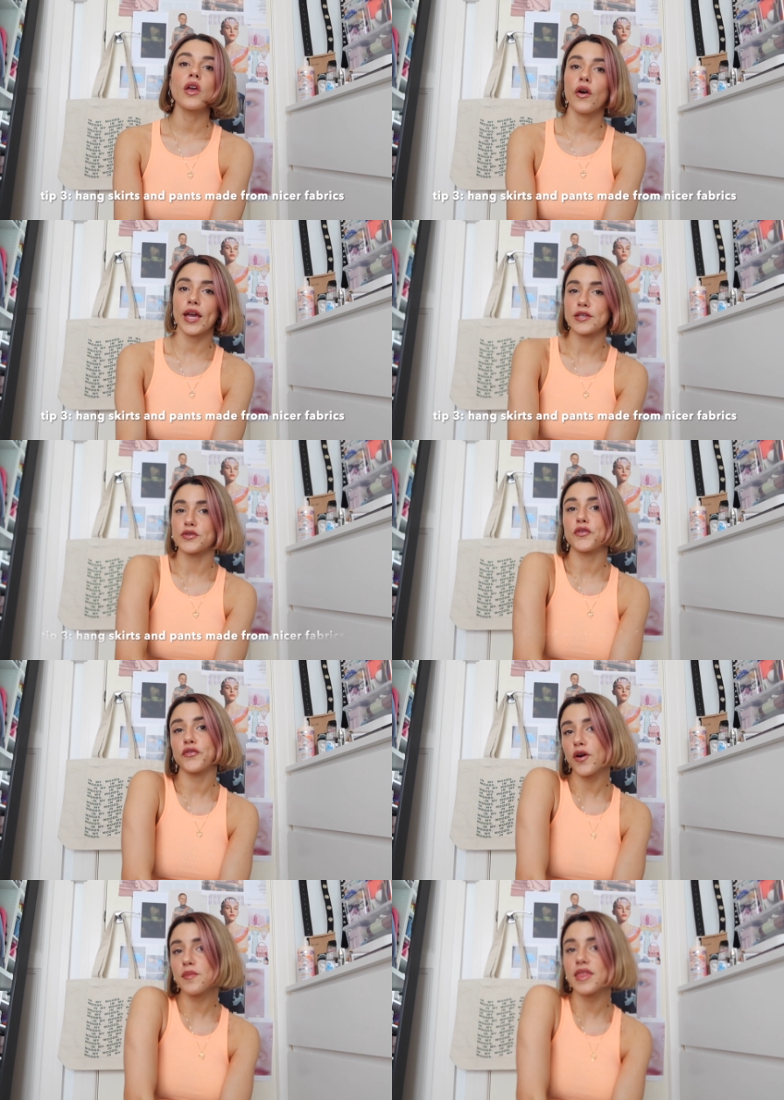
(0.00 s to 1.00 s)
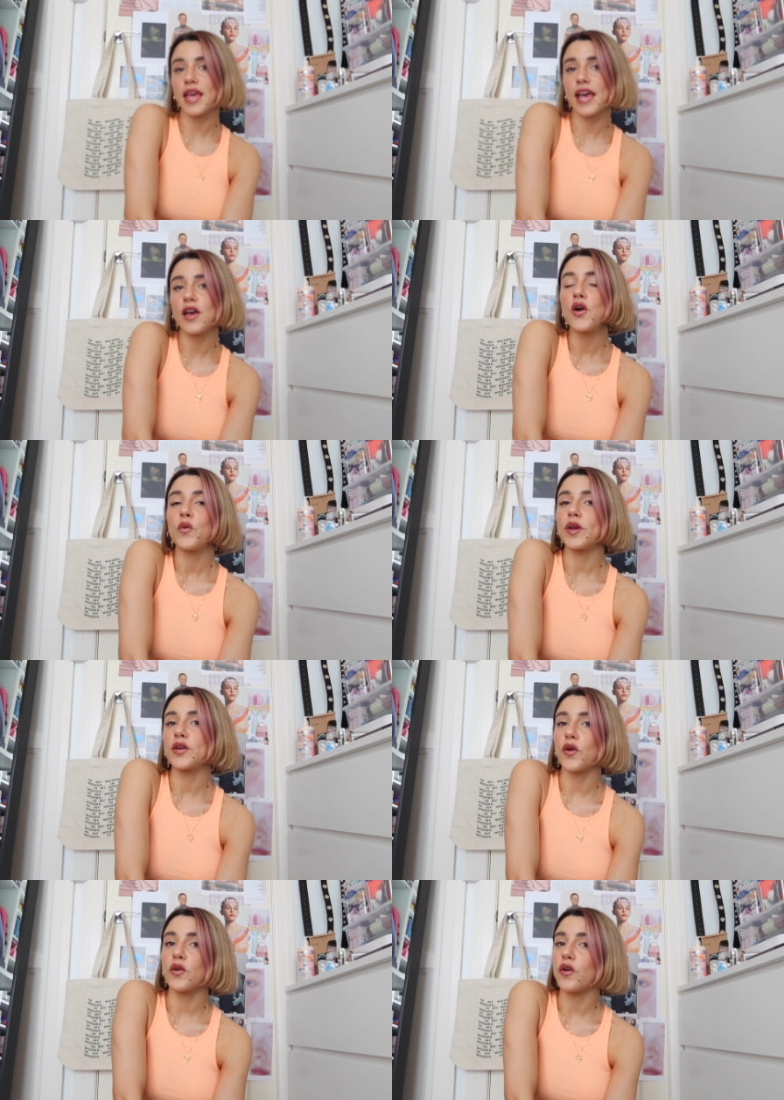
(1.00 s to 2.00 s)
Okay, so from there we
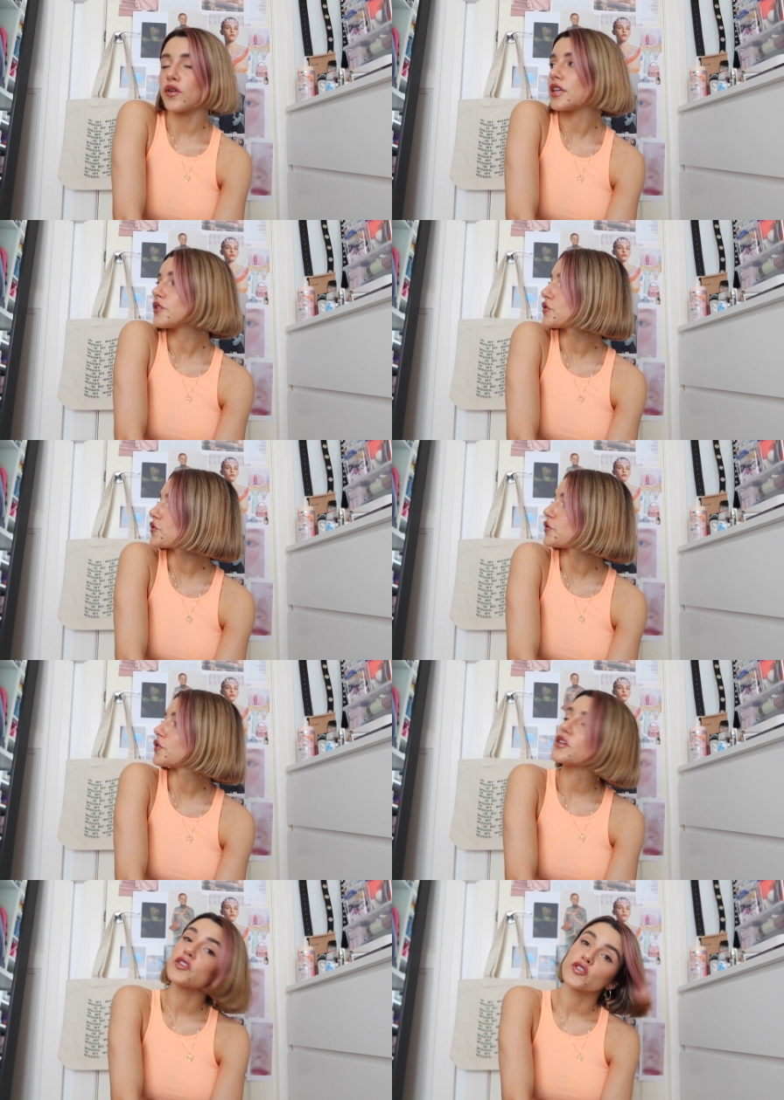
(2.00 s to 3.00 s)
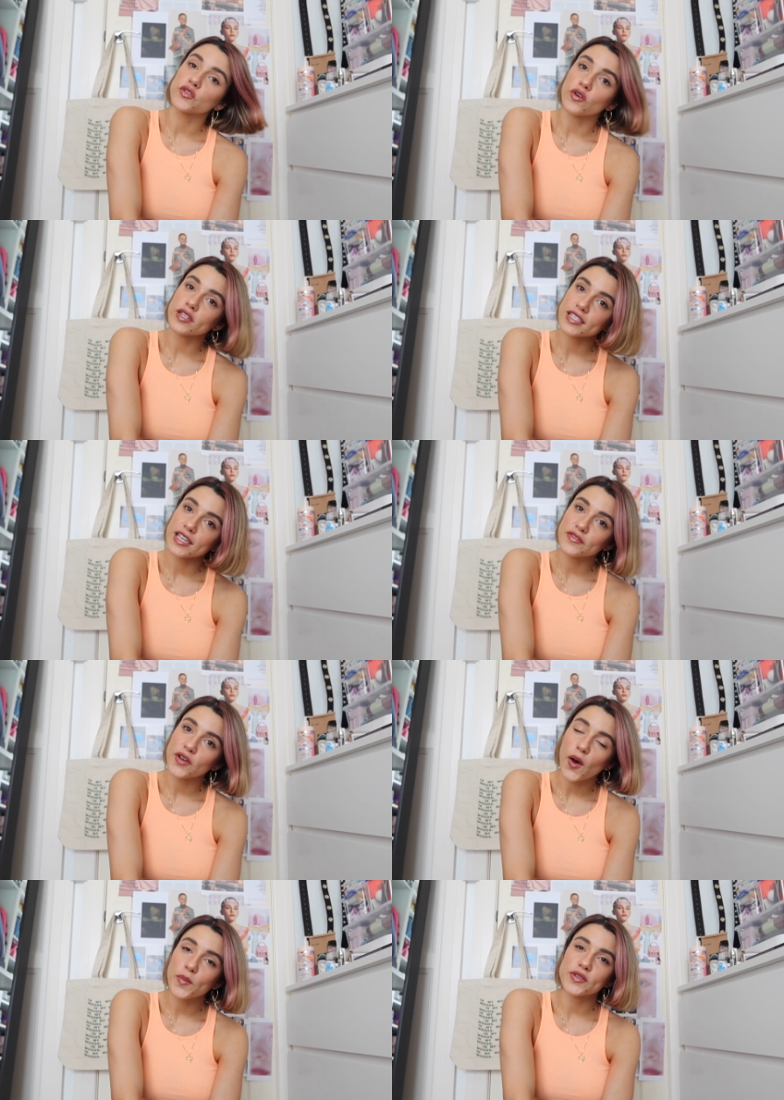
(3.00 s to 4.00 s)
go on to short sleeve
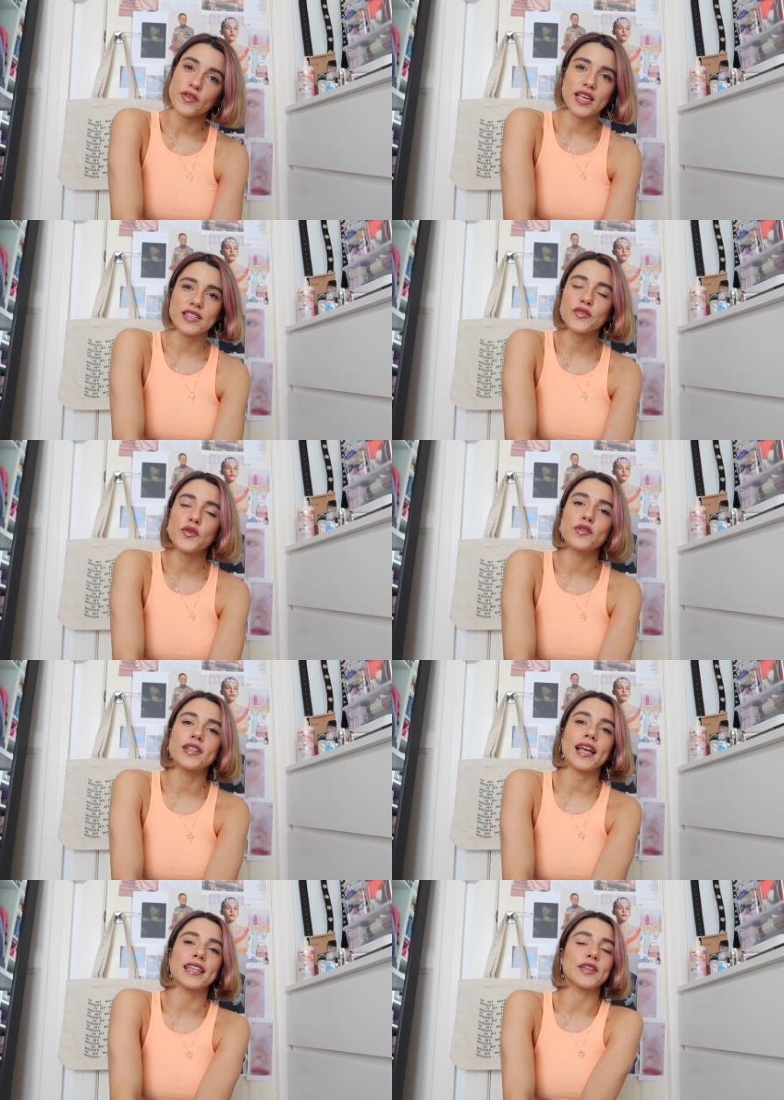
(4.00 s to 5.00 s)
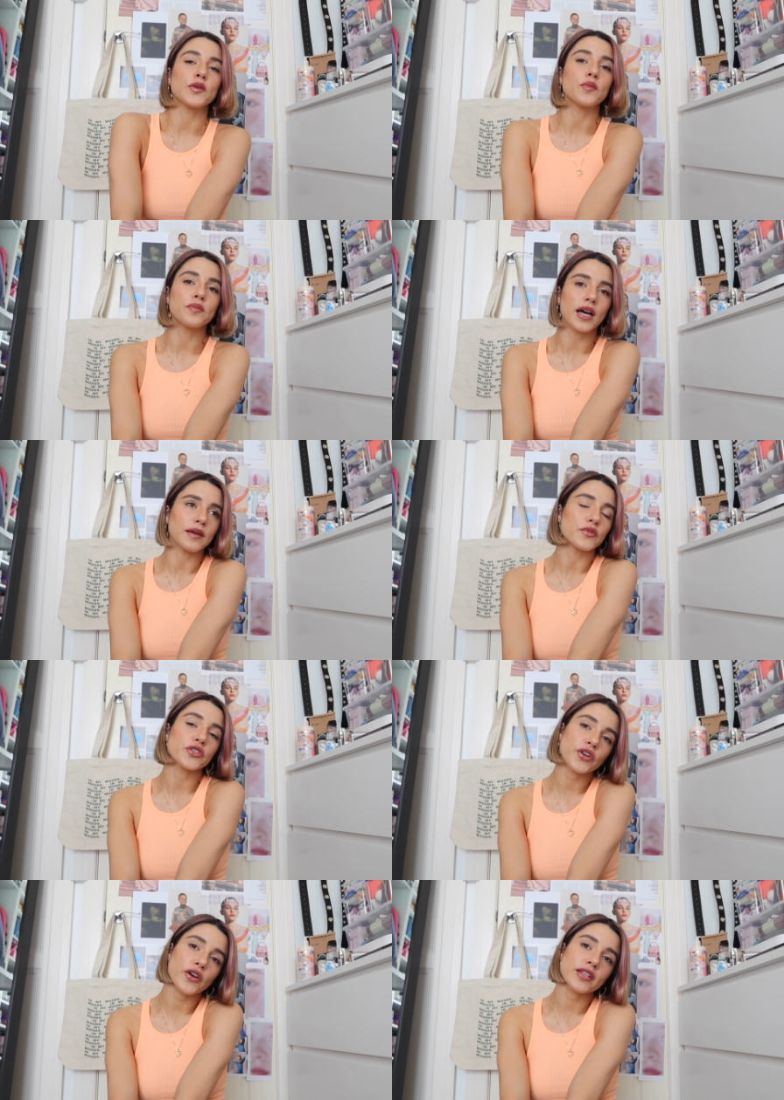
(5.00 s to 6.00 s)
tops. So these are all like little
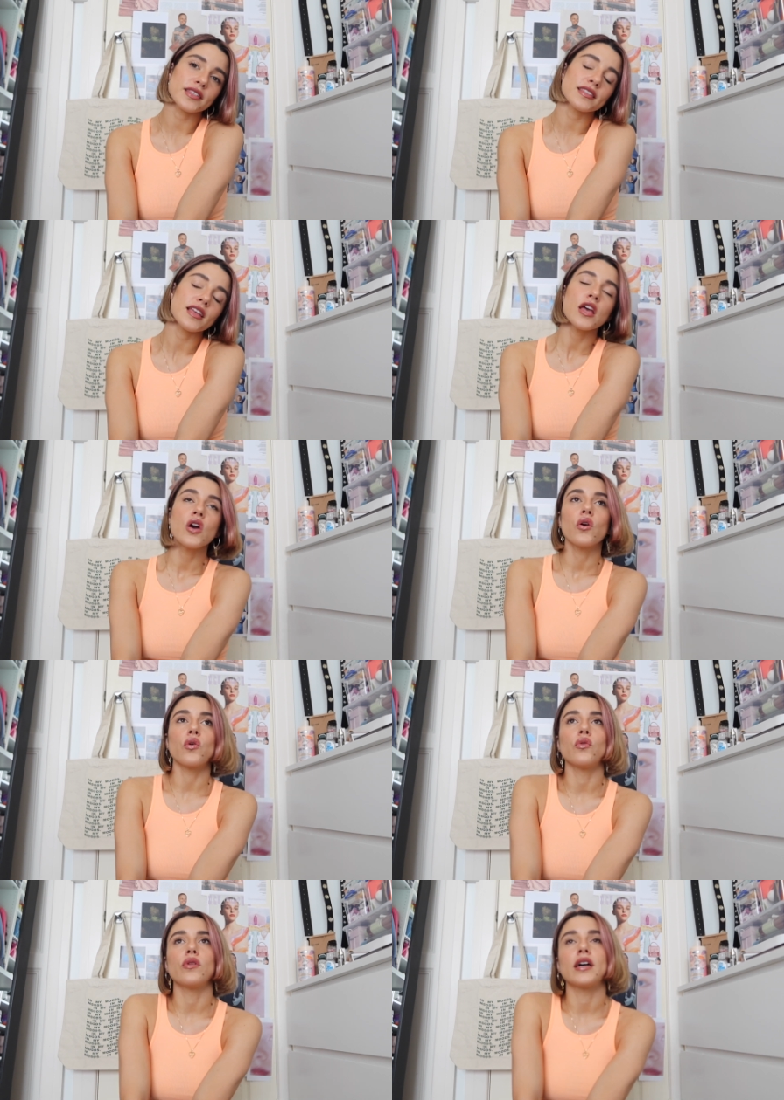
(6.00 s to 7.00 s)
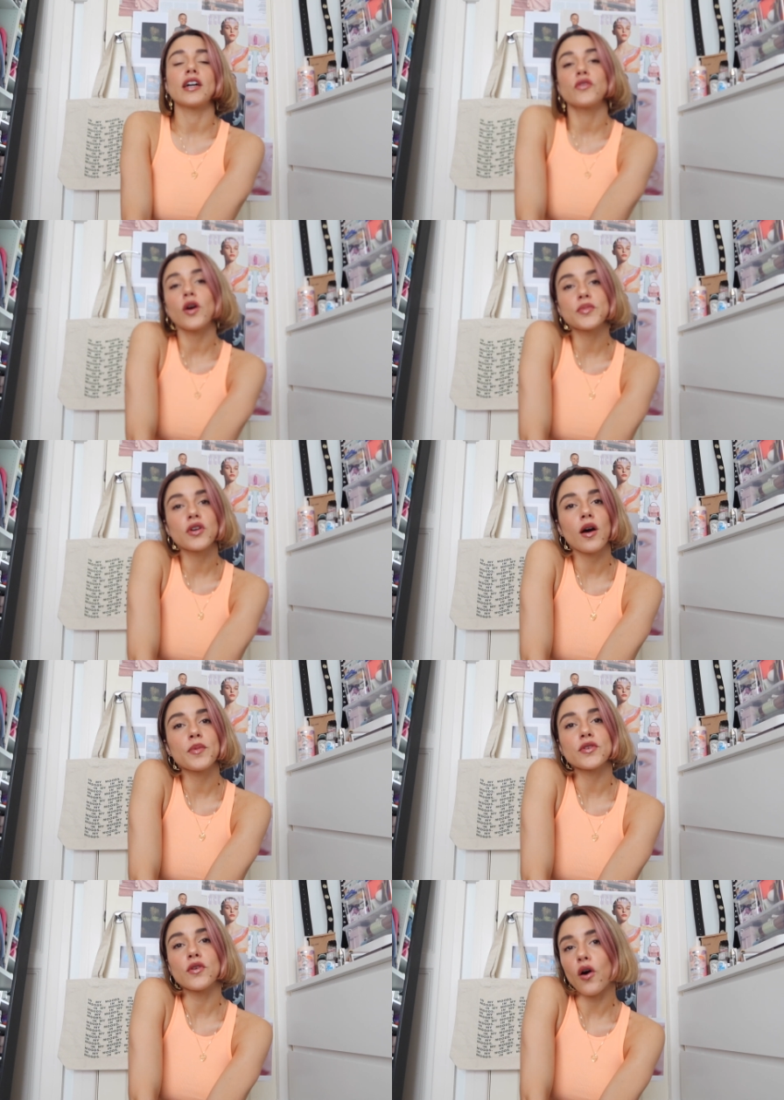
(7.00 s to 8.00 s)
shirts or crop
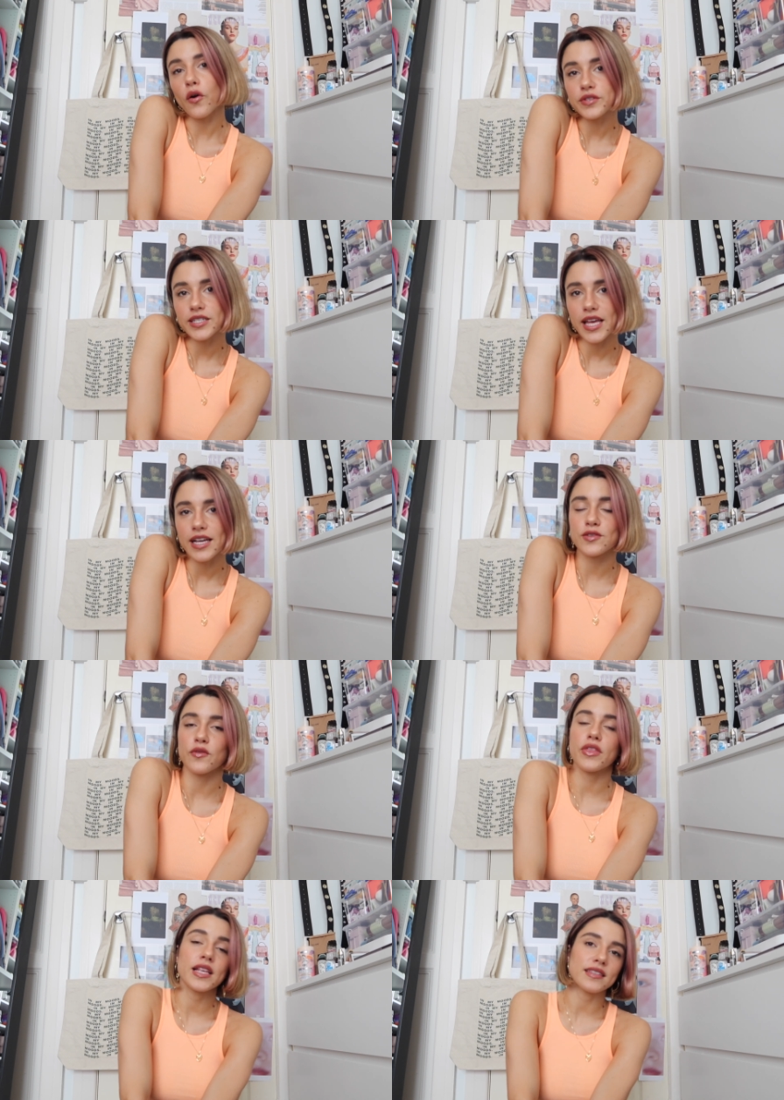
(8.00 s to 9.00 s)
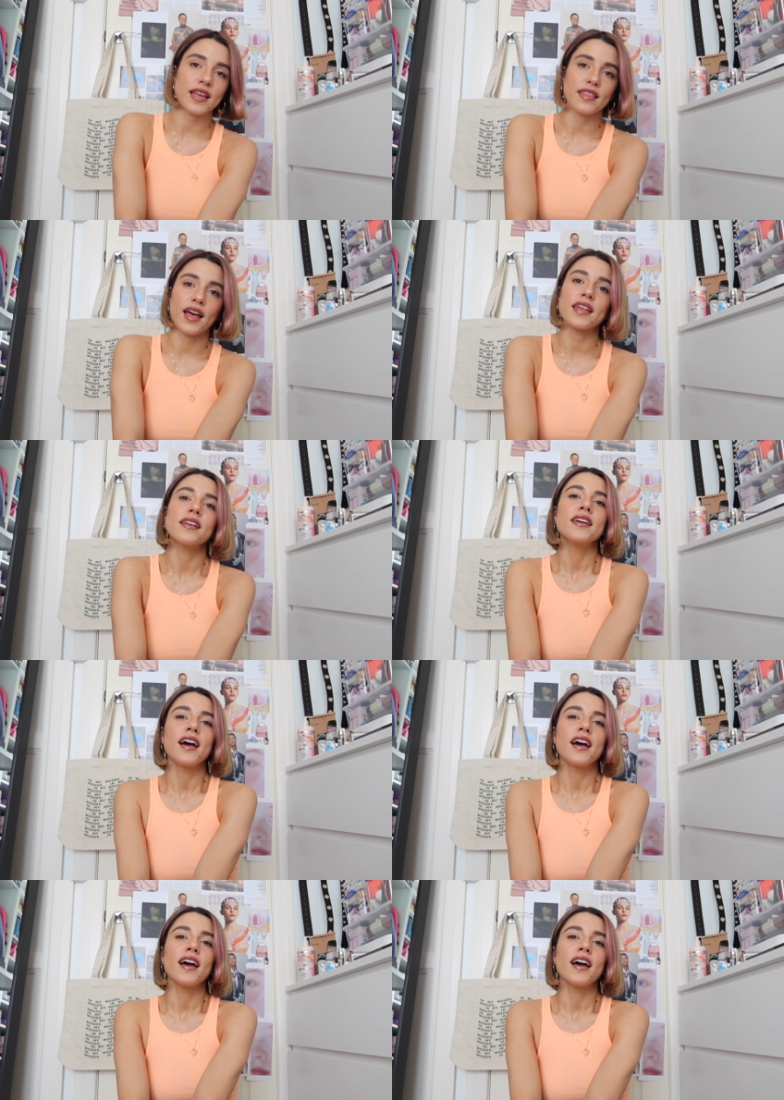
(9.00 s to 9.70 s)
tops or halter necks or things like that.